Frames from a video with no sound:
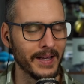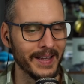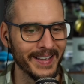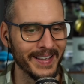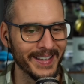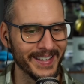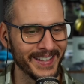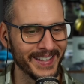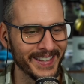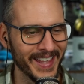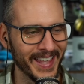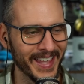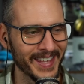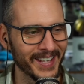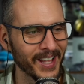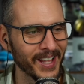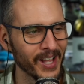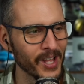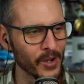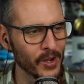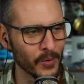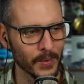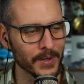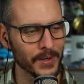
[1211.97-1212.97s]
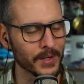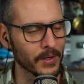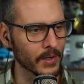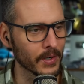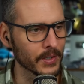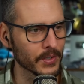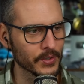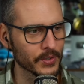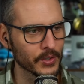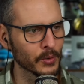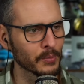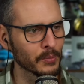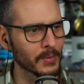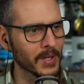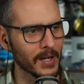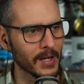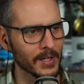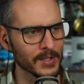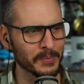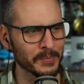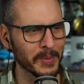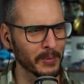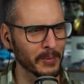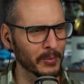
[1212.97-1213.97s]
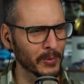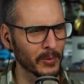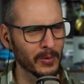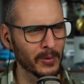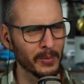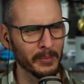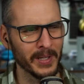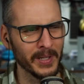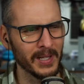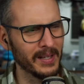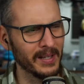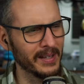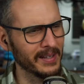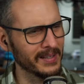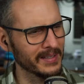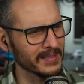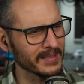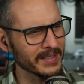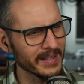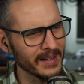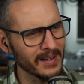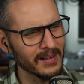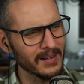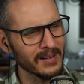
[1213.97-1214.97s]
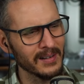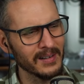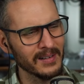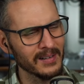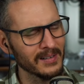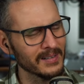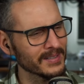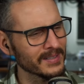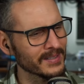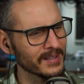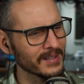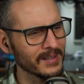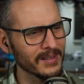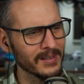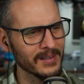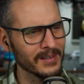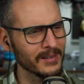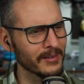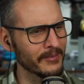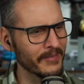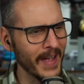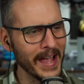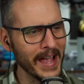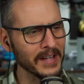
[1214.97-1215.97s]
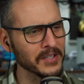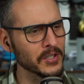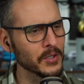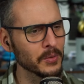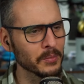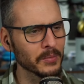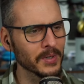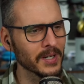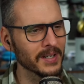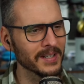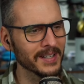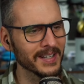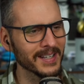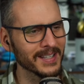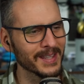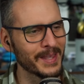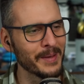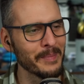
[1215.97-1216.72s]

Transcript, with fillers: and then when you're on Zoom calls, people won't be like, "Is there is there a vacuum running in the